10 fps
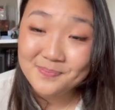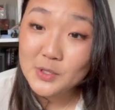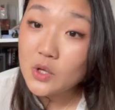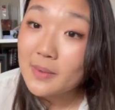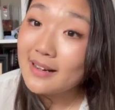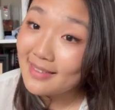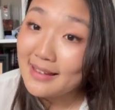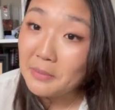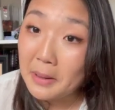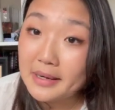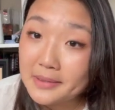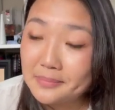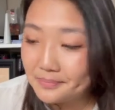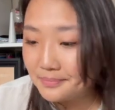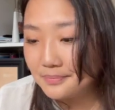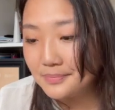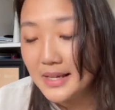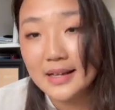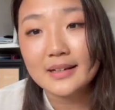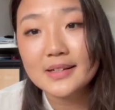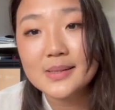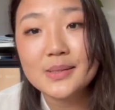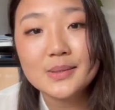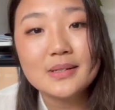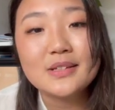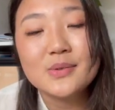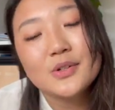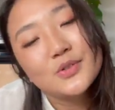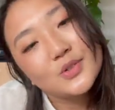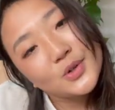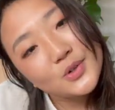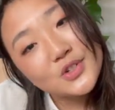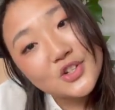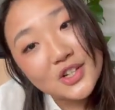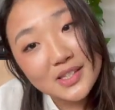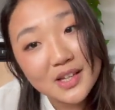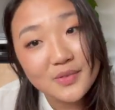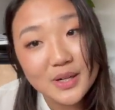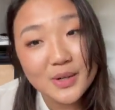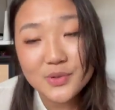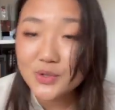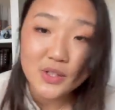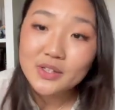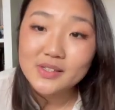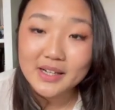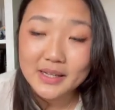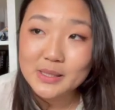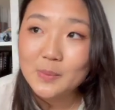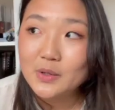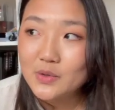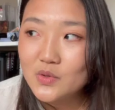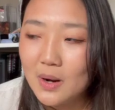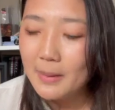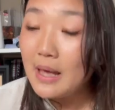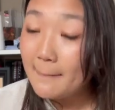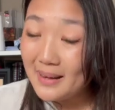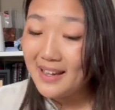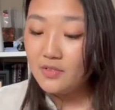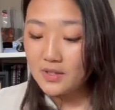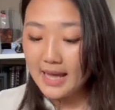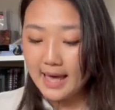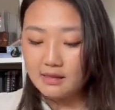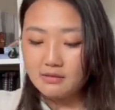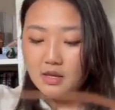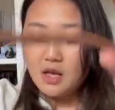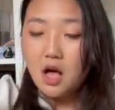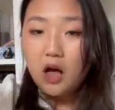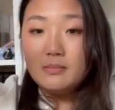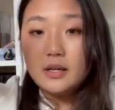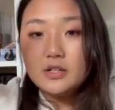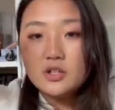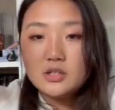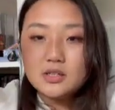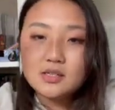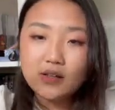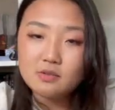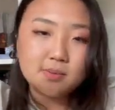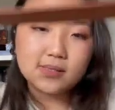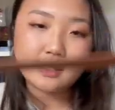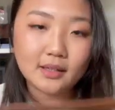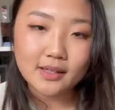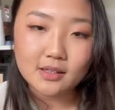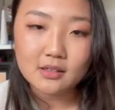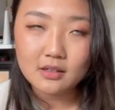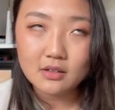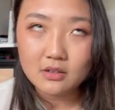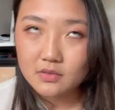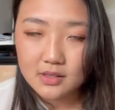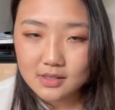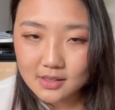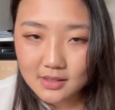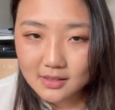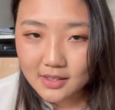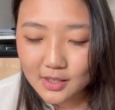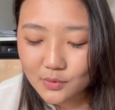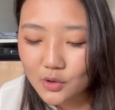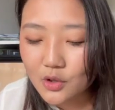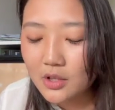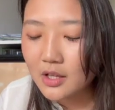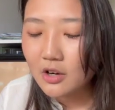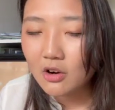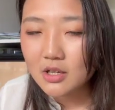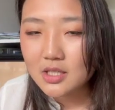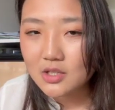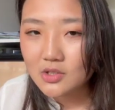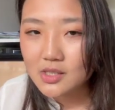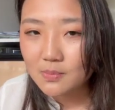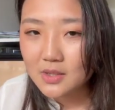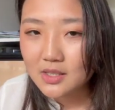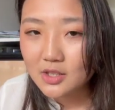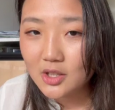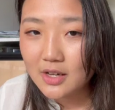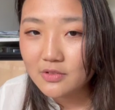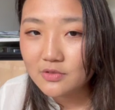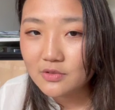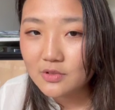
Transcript: so I'm gonna think about it. Yeah, because I sort of don't just have $800 that I can spend on a strap. But if you can, it doesn't have to be Celine, obviously. Like if you go to like Oraton or something, they'll have